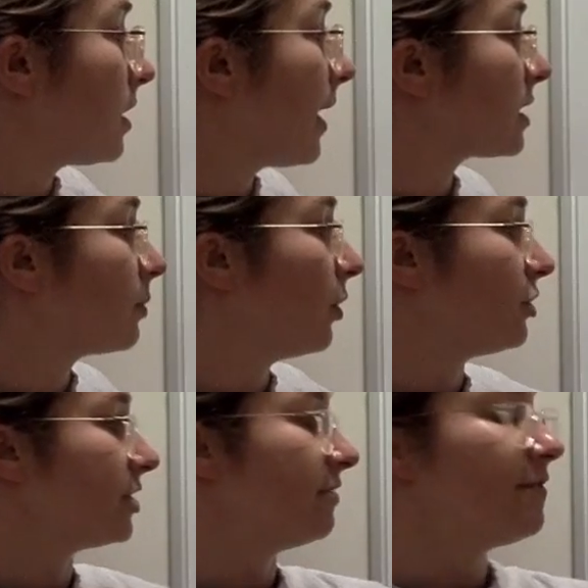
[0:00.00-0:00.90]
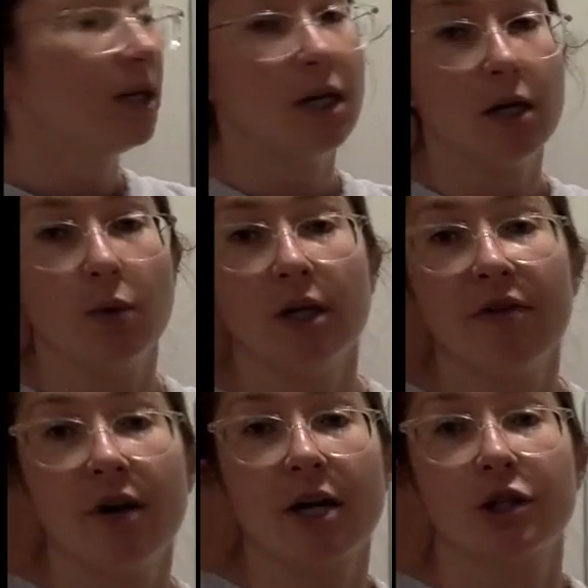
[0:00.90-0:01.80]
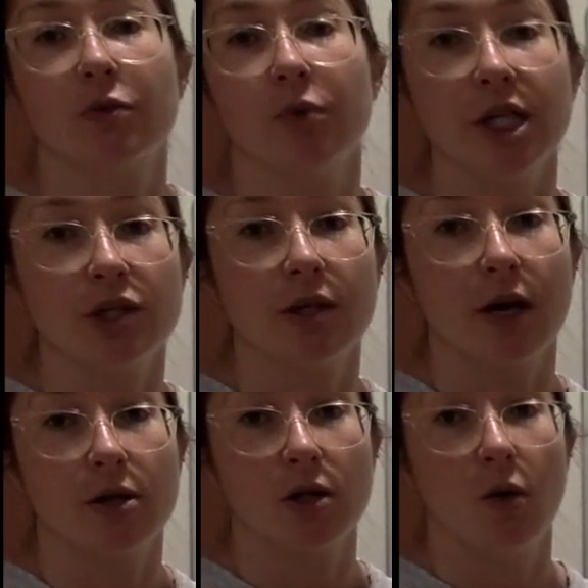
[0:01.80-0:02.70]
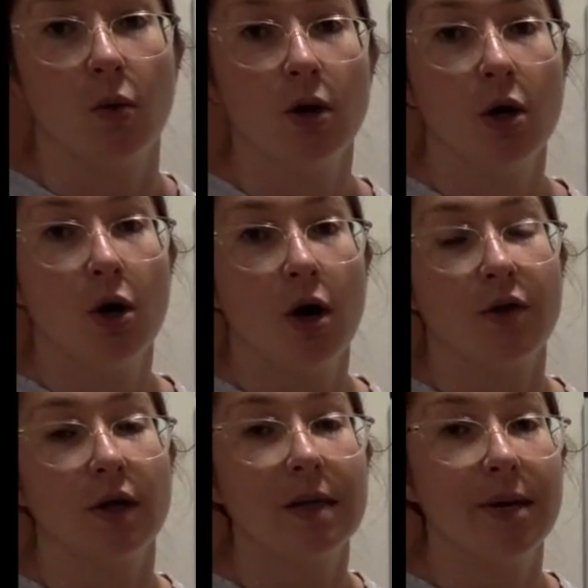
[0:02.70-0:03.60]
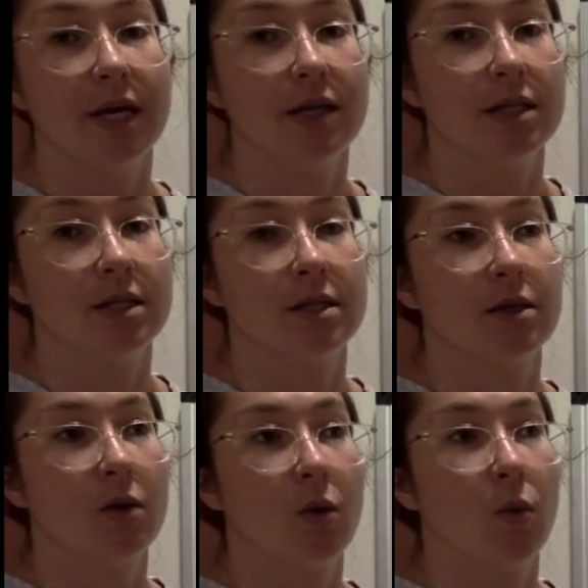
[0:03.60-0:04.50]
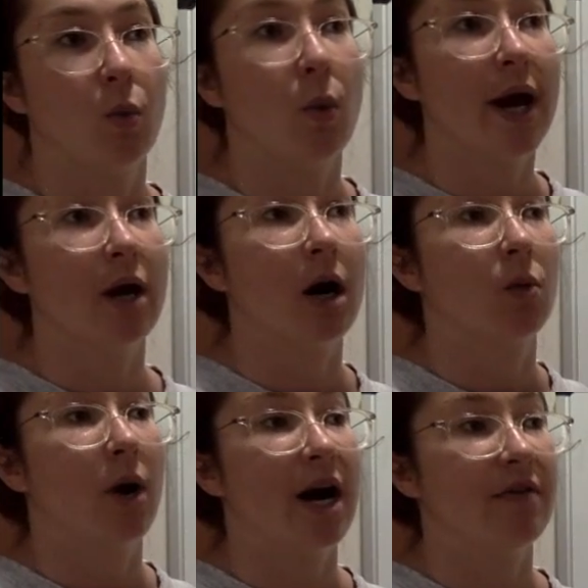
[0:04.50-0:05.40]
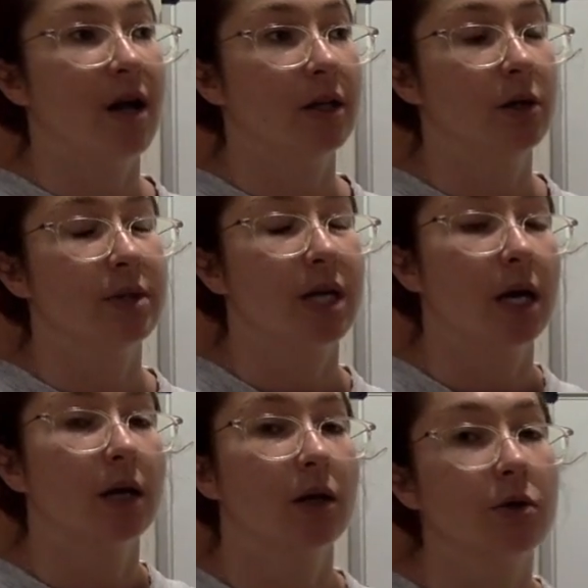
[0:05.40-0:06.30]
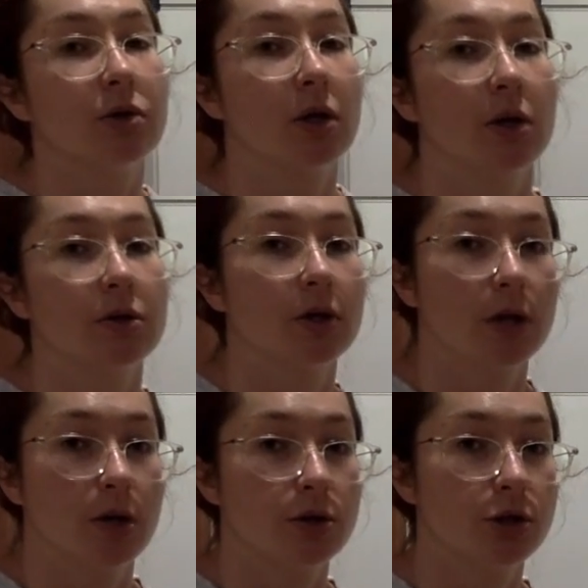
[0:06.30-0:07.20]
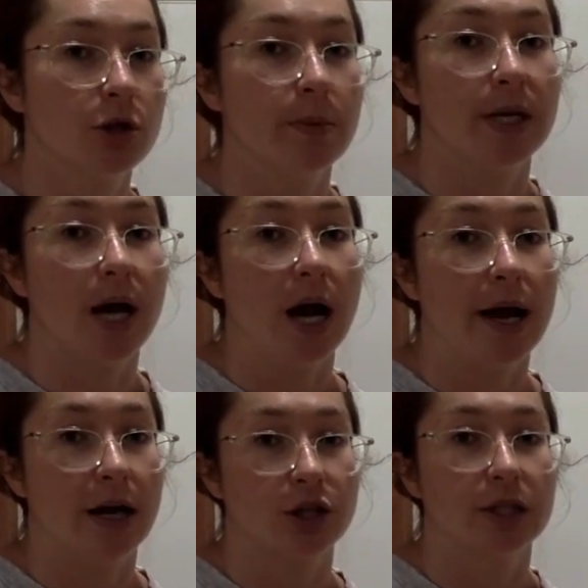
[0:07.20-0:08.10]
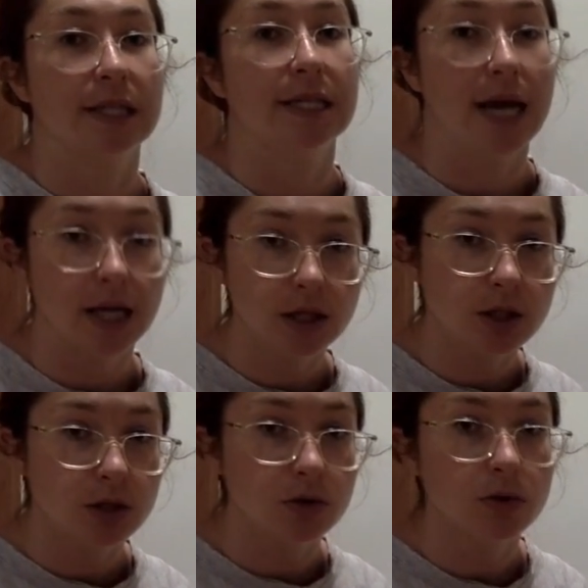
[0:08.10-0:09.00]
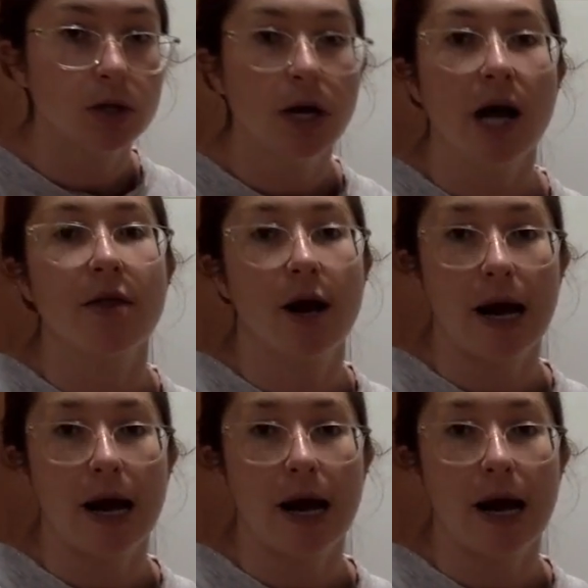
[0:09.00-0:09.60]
x approaches infinity will never actually reach there, so the limit is where our y value is getting closer and closer and closer to, but not actually getting to, and that